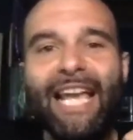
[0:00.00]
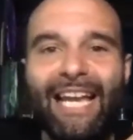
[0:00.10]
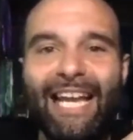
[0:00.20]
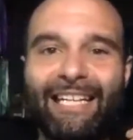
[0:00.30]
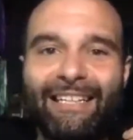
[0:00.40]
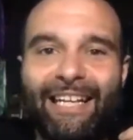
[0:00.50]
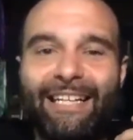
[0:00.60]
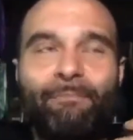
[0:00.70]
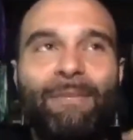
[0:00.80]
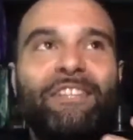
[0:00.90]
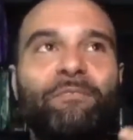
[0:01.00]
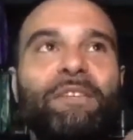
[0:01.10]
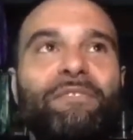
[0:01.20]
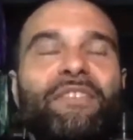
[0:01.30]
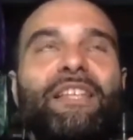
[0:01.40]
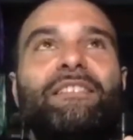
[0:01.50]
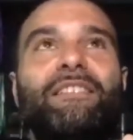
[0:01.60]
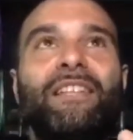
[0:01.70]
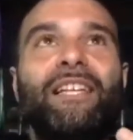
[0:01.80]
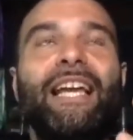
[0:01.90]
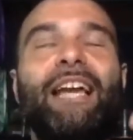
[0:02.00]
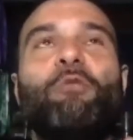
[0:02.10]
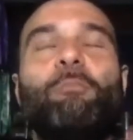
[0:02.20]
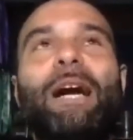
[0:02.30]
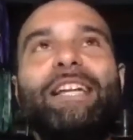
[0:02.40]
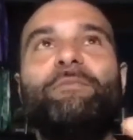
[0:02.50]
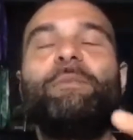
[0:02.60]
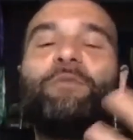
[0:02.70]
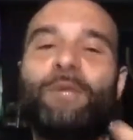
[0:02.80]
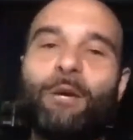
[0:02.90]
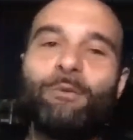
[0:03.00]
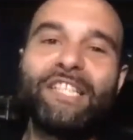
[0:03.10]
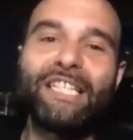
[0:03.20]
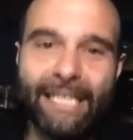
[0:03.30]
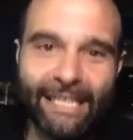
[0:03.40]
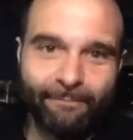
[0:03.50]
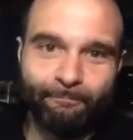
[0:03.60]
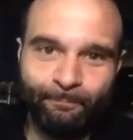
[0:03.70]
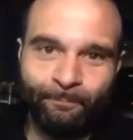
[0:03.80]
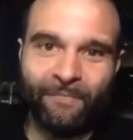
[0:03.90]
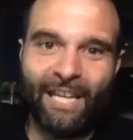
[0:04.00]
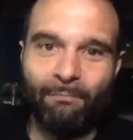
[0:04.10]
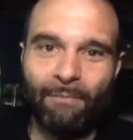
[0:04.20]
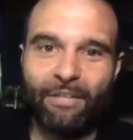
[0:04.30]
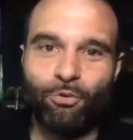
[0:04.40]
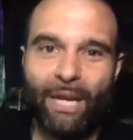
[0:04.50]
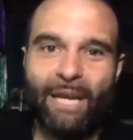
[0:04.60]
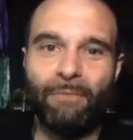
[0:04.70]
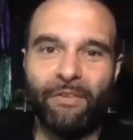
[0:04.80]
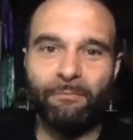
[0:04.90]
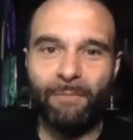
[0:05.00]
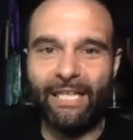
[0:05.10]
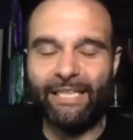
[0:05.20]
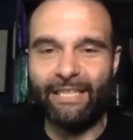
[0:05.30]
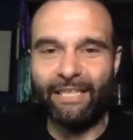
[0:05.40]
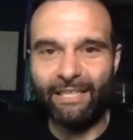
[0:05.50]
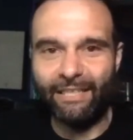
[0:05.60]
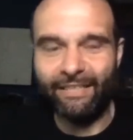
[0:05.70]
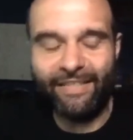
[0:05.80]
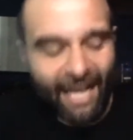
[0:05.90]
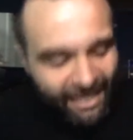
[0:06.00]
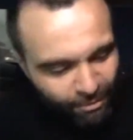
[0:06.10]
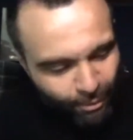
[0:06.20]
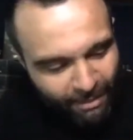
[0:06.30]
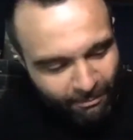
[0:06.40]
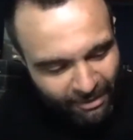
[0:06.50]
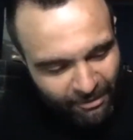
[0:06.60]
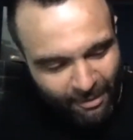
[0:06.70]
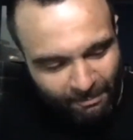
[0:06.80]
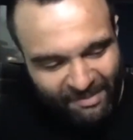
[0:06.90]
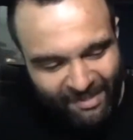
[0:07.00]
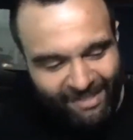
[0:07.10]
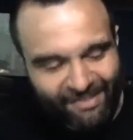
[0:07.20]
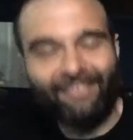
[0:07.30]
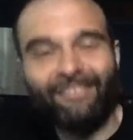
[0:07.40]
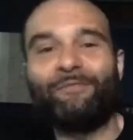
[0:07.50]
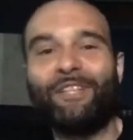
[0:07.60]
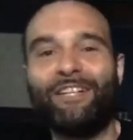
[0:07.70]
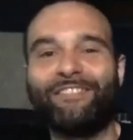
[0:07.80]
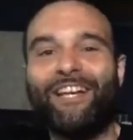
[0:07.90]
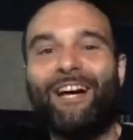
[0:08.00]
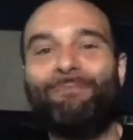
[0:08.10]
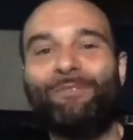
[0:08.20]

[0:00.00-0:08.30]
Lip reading: And it makes me feel, it reminds me of when I was a kid and my grandmother, my Italian grandmother upstairs that lived on top of